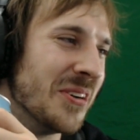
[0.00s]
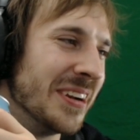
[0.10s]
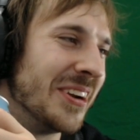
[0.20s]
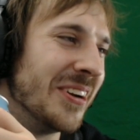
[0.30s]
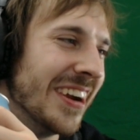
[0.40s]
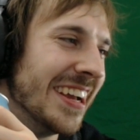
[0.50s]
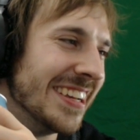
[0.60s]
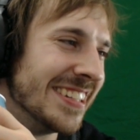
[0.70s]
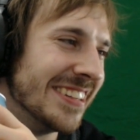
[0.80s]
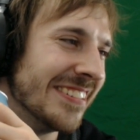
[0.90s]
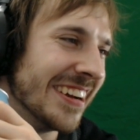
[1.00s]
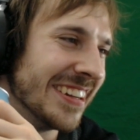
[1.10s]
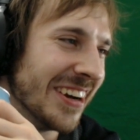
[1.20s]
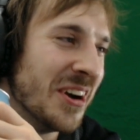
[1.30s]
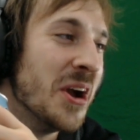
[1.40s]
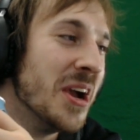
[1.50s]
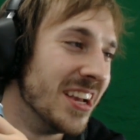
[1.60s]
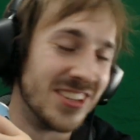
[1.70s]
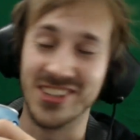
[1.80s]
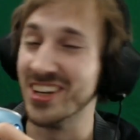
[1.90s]
crazy right now. It's
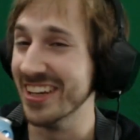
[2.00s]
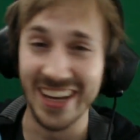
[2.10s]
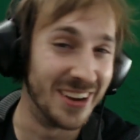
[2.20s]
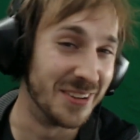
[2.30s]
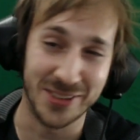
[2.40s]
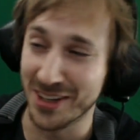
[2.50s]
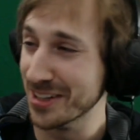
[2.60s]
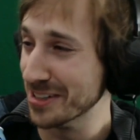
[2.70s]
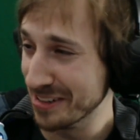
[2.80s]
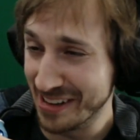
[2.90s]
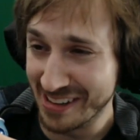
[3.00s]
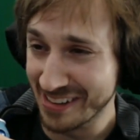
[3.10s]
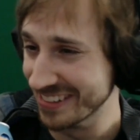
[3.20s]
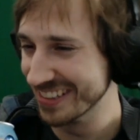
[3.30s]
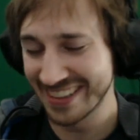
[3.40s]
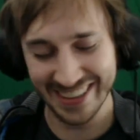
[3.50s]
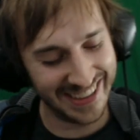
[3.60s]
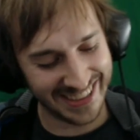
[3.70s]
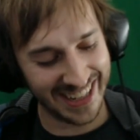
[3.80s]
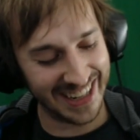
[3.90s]
getting out of control. It's
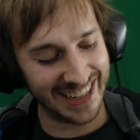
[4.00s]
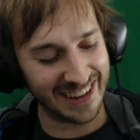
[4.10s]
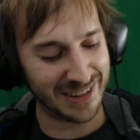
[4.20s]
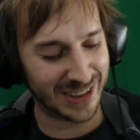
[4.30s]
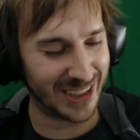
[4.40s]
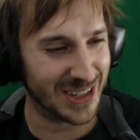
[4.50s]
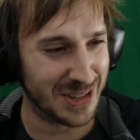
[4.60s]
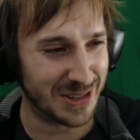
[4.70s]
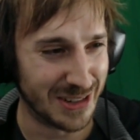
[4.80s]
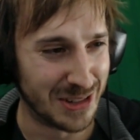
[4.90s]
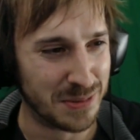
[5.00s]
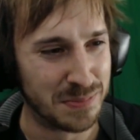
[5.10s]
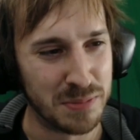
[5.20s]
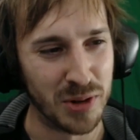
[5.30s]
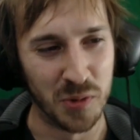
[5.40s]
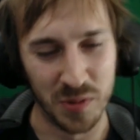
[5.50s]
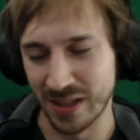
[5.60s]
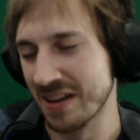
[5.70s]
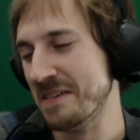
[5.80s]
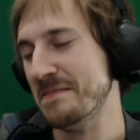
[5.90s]
getting out of control. People we
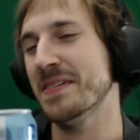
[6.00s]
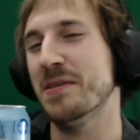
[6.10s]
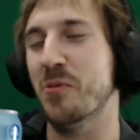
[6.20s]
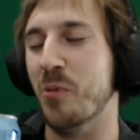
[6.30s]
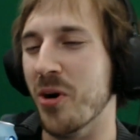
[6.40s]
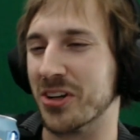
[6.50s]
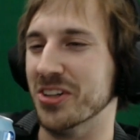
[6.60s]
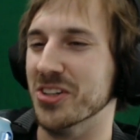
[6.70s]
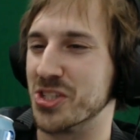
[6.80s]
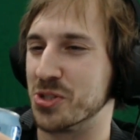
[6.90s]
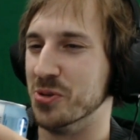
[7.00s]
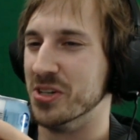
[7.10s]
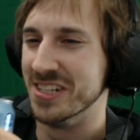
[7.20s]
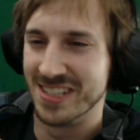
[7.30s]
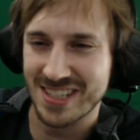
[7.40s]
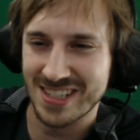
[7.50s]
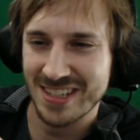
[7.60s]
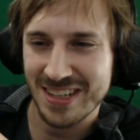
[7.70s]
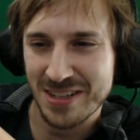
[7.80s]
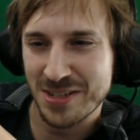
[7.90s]
walk in the streets,
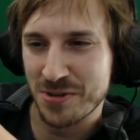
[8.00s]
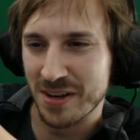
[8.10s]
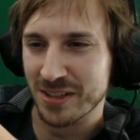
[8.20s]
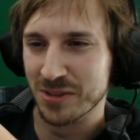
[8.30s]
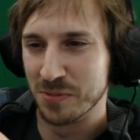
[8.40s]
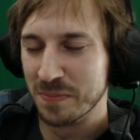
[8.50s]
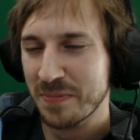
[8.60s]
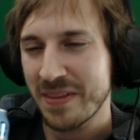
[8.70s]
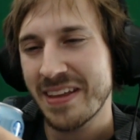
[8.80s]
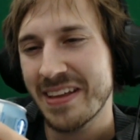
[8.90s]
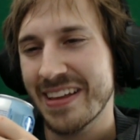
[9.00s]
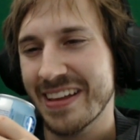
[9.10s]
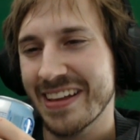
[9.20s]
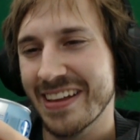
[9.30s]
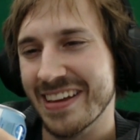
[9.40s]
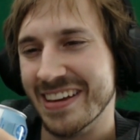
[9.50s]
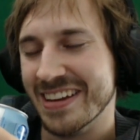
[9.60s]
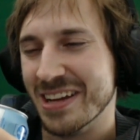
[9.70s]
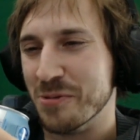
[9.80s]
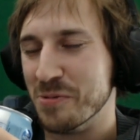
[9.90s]
trying to
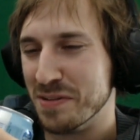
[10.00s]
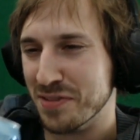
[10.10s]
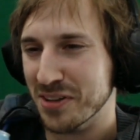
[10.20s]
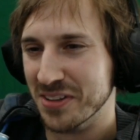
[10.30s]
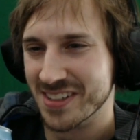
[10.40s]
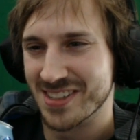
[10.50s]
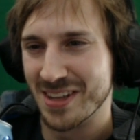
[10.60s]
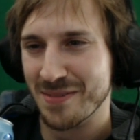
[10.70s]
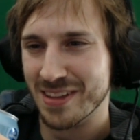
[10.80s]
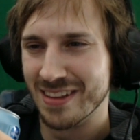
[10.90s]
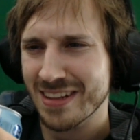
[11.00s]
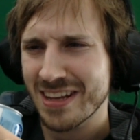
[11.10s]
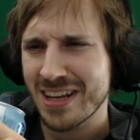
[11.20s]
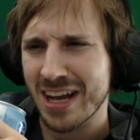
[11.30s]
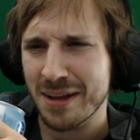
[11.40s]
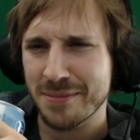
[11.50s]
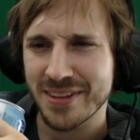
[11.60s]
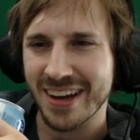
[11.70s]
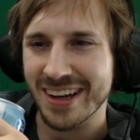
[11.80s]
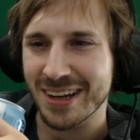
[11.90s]
revolt or something. I'm
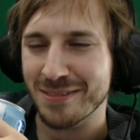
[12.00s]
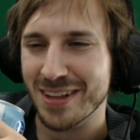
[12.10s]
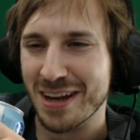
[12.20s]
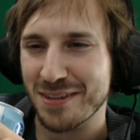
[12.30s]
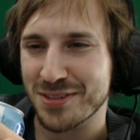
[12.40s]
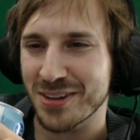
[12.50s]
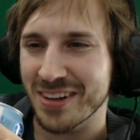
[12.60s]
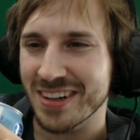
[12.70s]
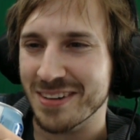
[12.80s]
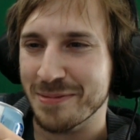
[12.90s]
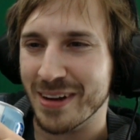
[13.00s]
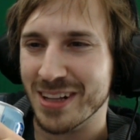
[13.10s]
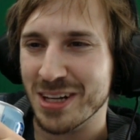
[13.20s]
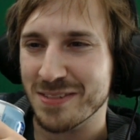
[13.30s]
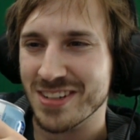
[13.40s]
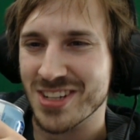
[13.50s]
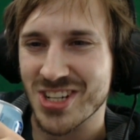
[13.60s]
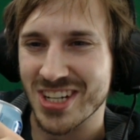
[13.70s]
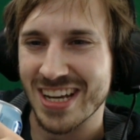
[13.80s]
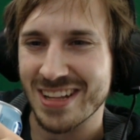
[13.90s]
dying of laughter if I love this
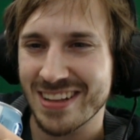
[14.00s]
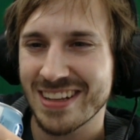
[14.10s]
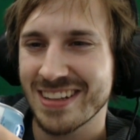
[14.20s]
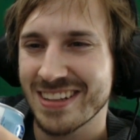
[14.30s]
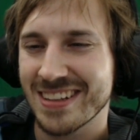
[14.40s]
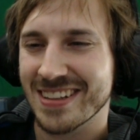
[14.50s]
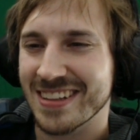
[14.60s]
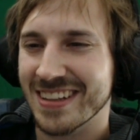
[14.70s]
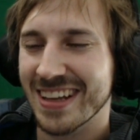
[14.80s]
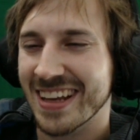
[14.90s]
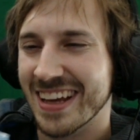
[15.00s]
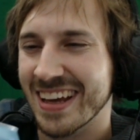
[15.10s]
chat. yeah,